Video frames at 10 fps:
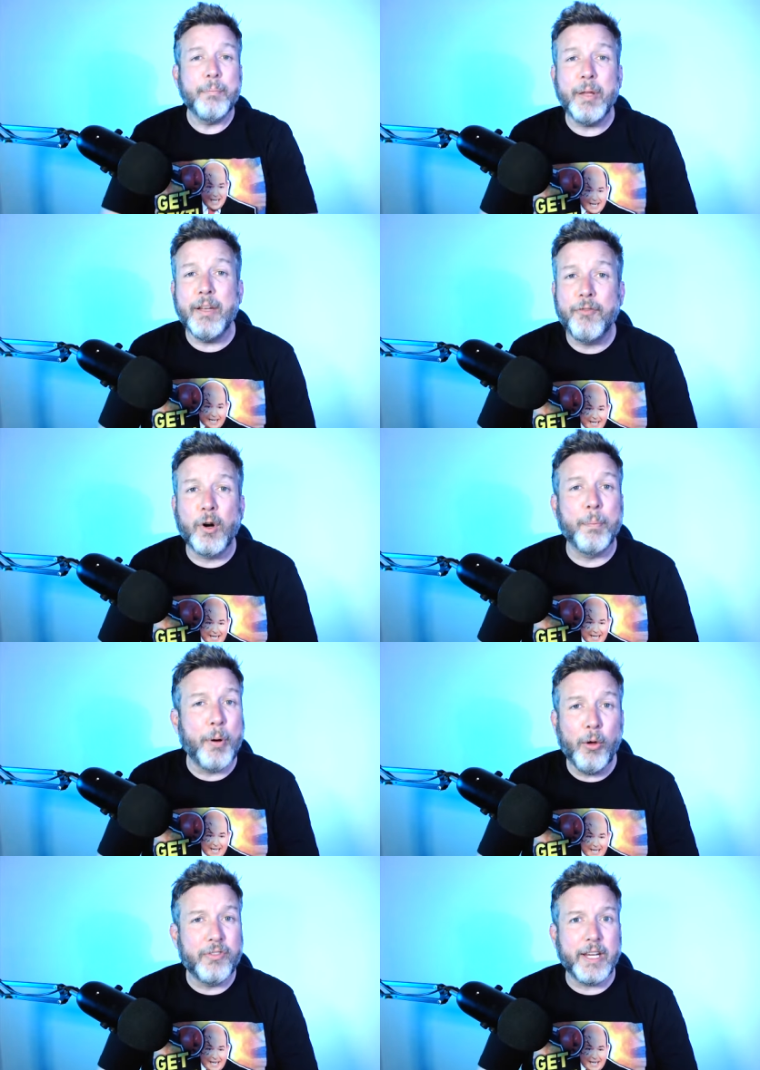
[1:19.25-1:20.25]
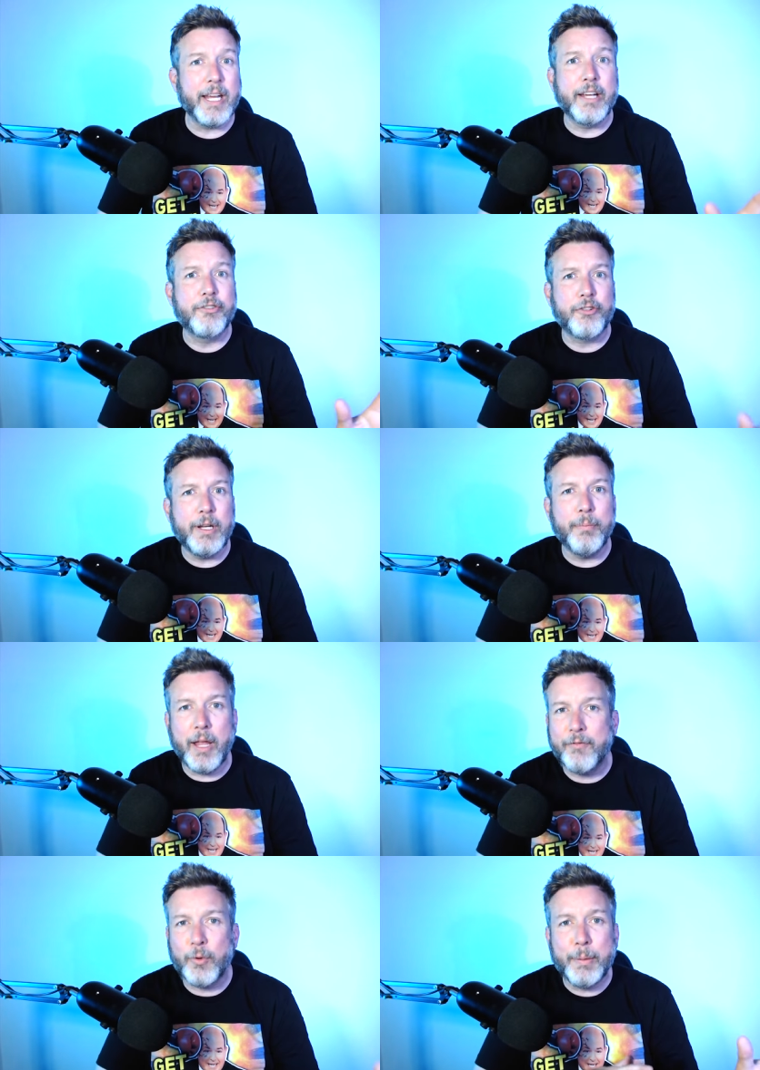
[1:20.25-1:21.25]
simply for opposing extreme
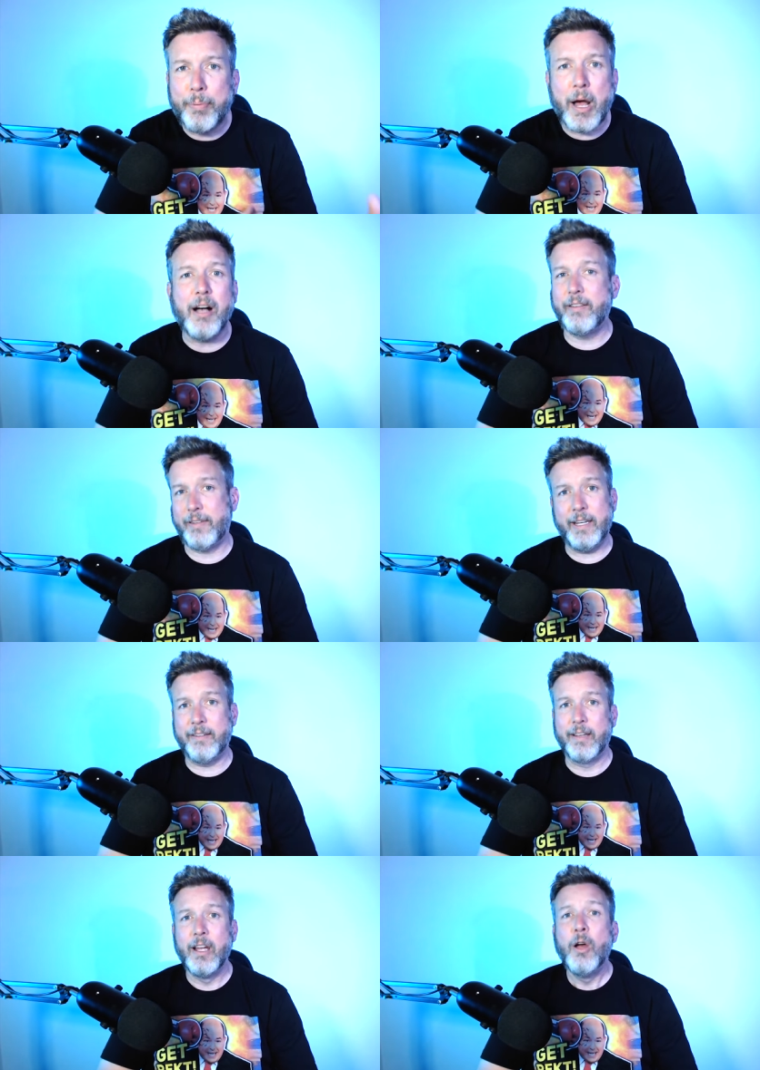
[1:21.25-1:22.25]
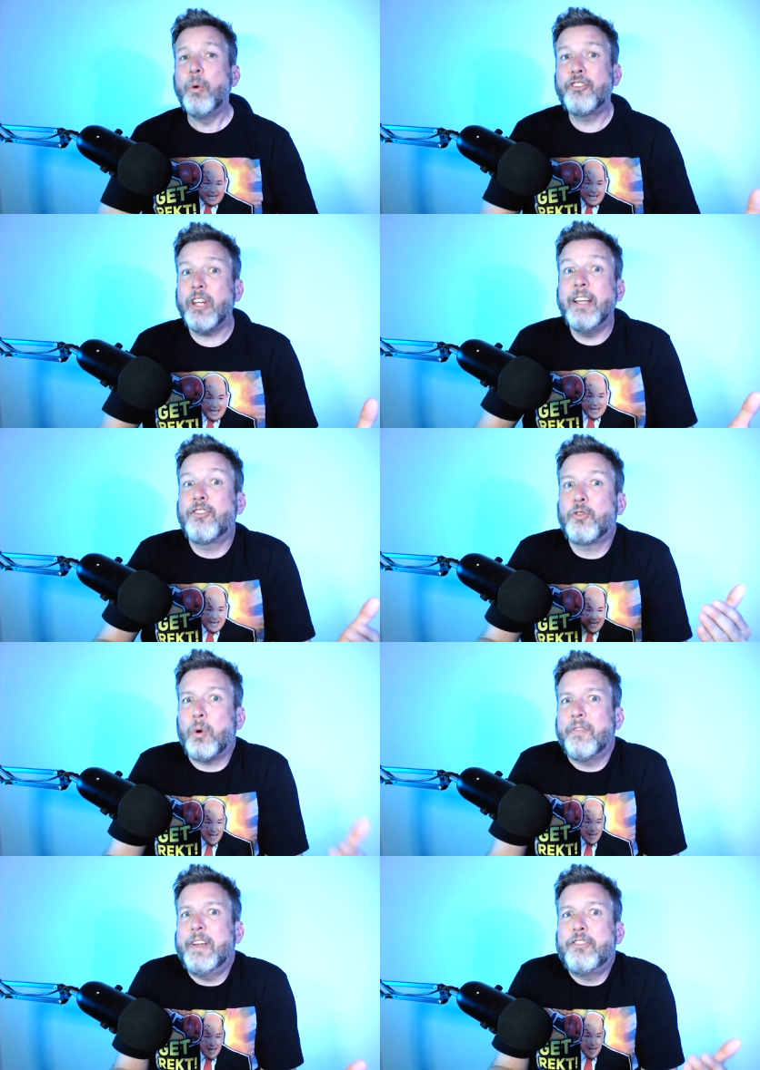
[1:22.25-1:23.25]
left wing policies, which is
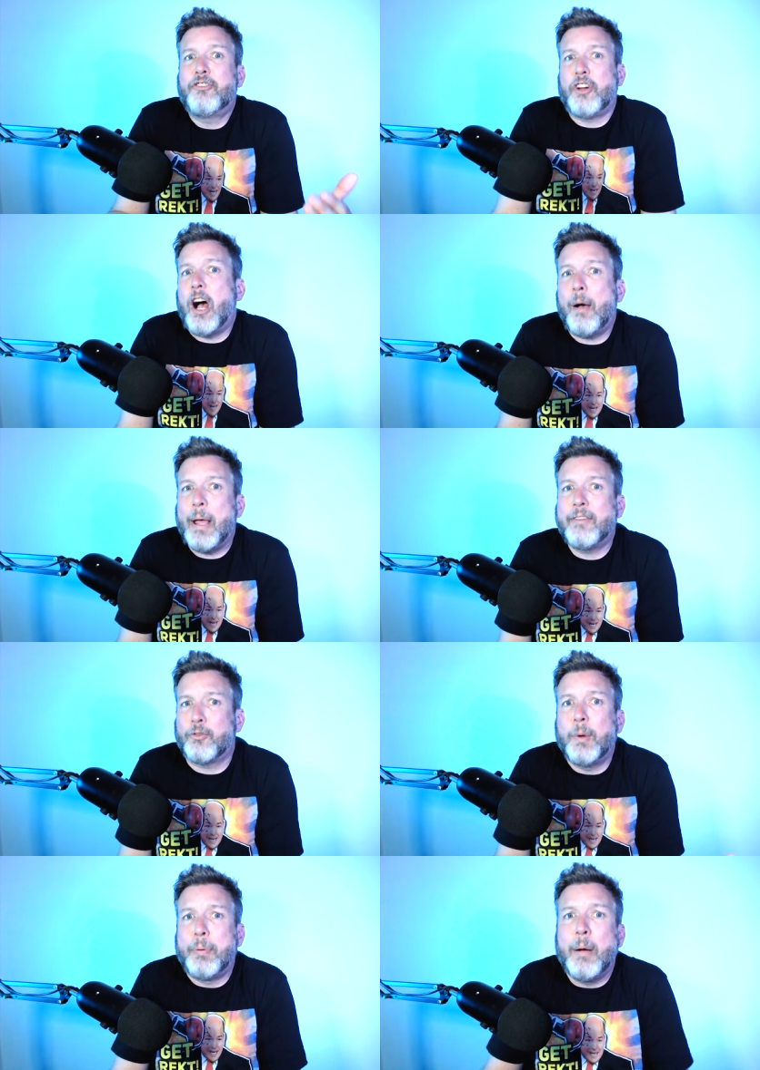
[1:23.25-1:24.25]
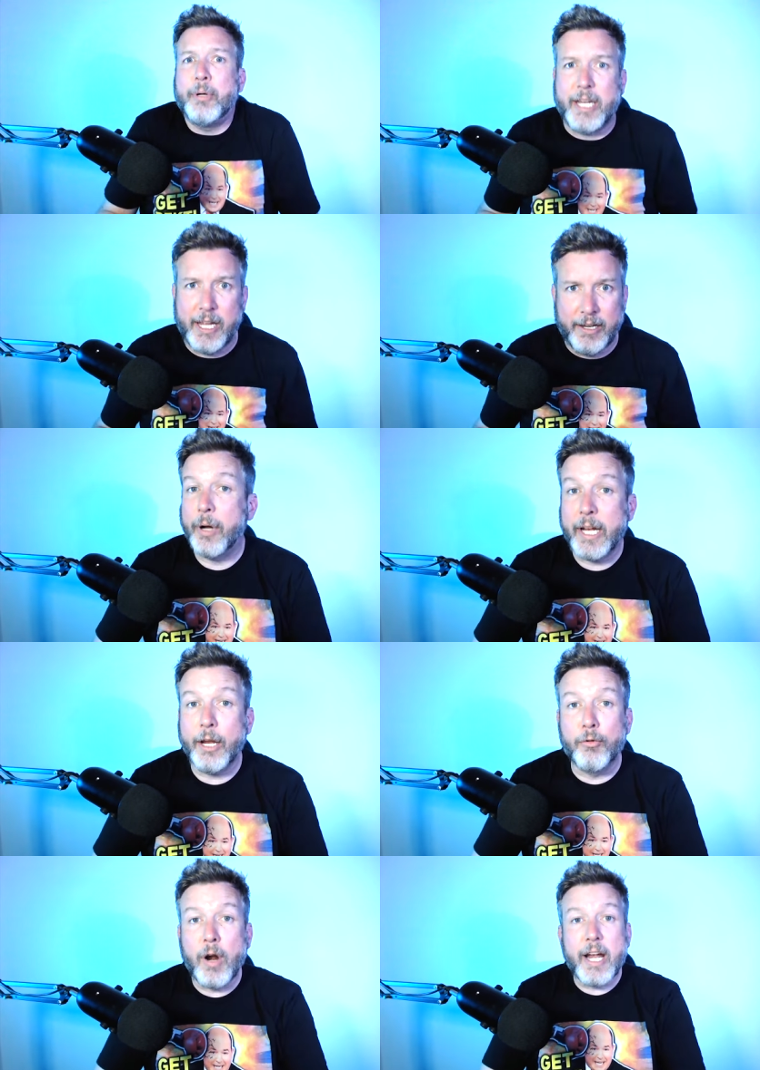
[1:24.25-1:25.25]
sort of his job as a Republican. We're gonna
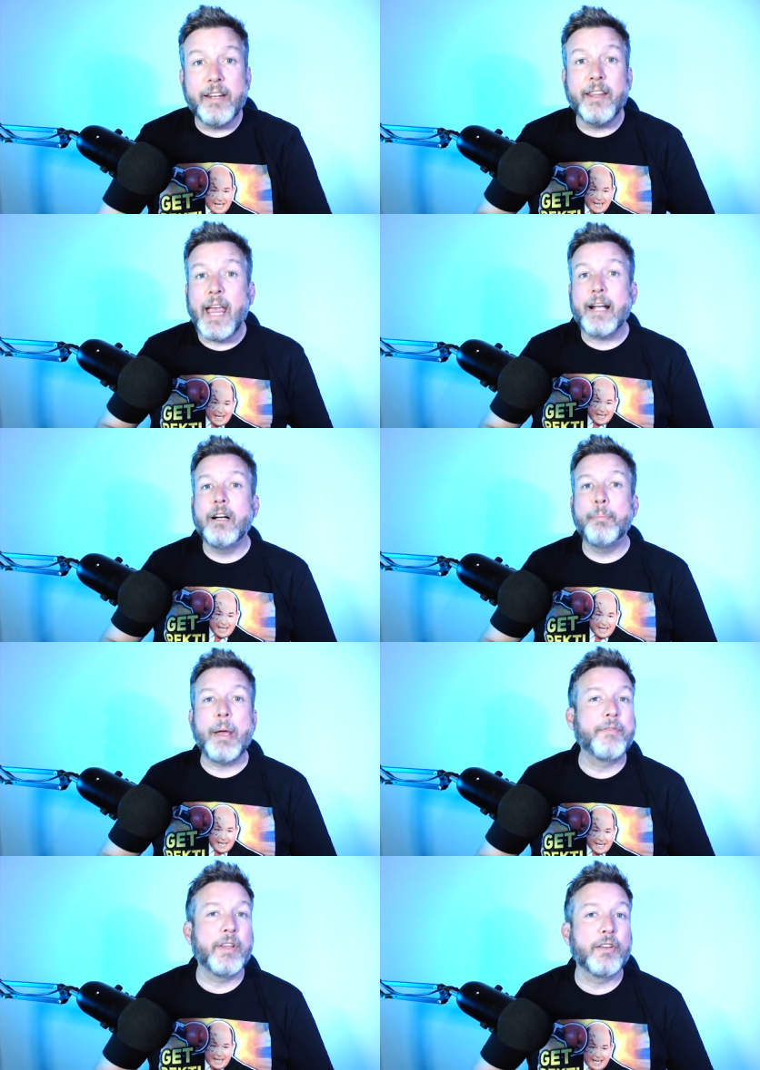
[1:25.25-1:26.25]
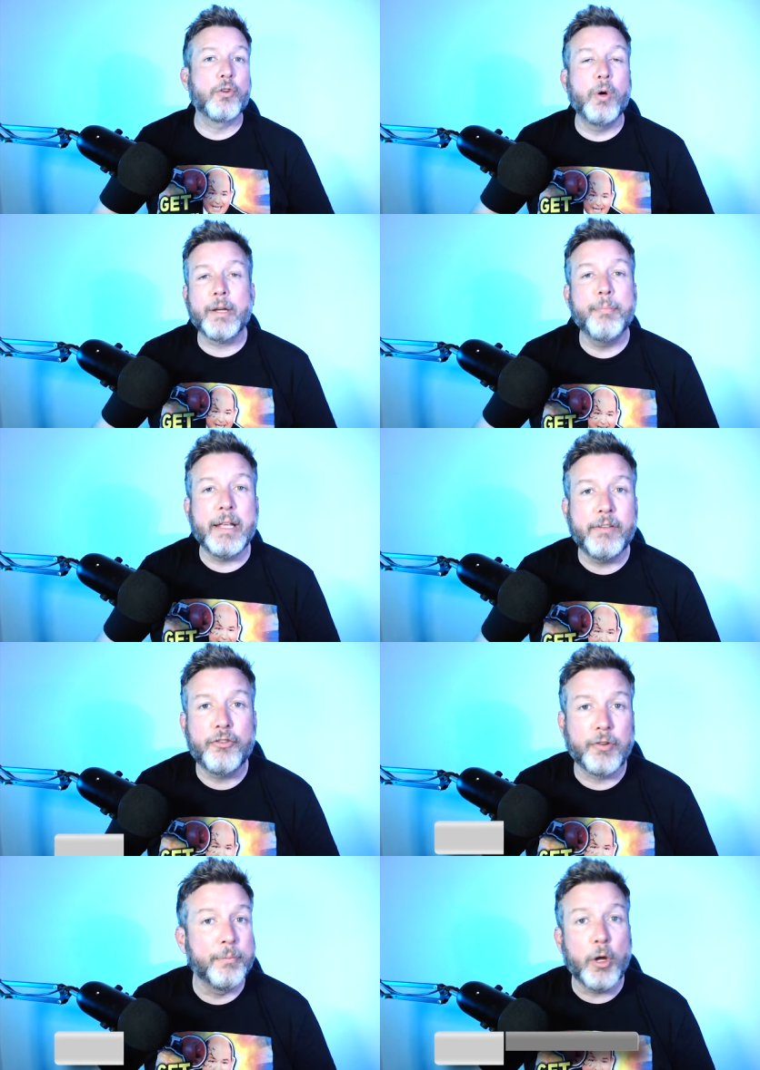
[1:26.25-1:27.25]
get right into that clip after this quick
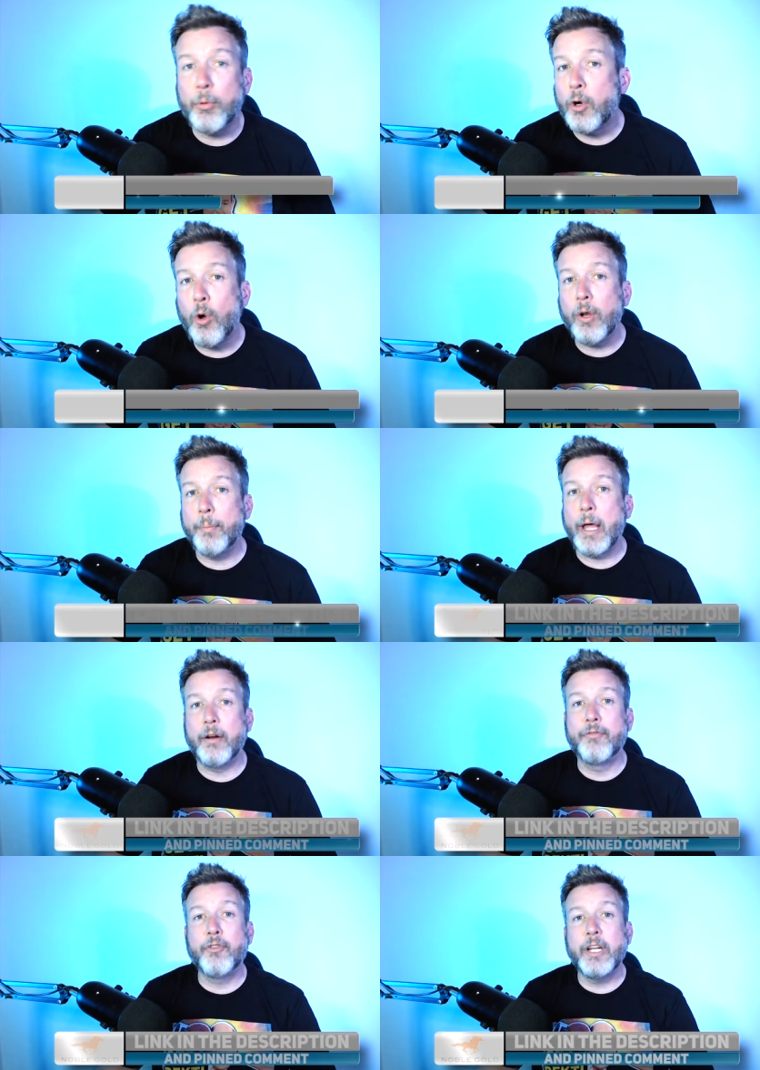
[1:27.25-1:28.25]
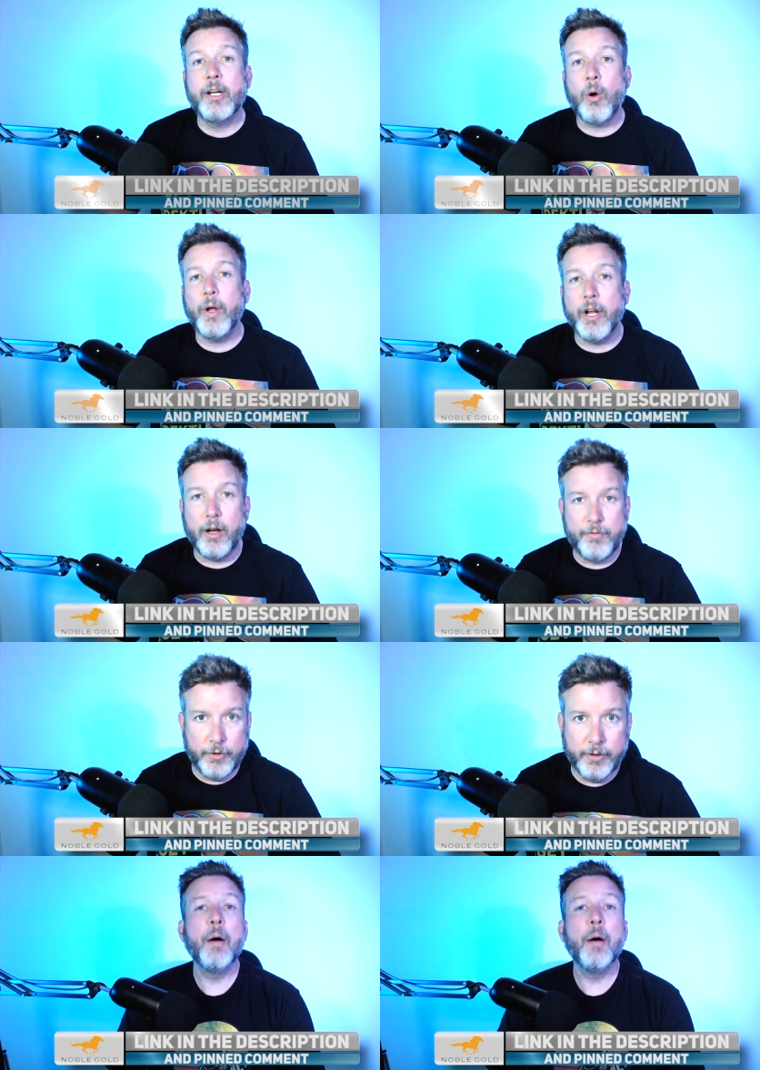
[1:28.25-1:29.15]
message from Noble Gold about a free coin offer.